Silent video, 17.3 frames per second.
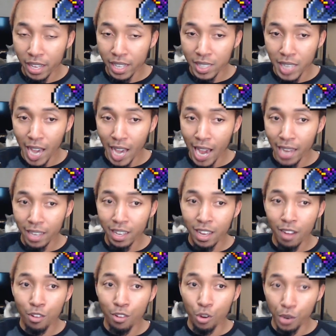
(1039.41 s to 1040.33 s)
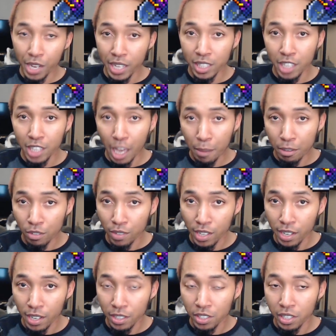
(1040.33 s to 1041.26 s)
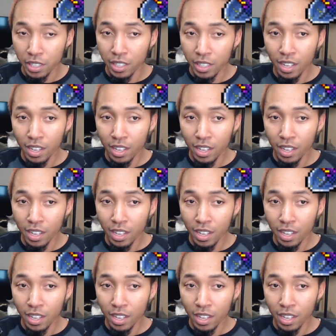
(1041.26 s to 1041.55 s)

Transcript: attack, you'll get damage reduction.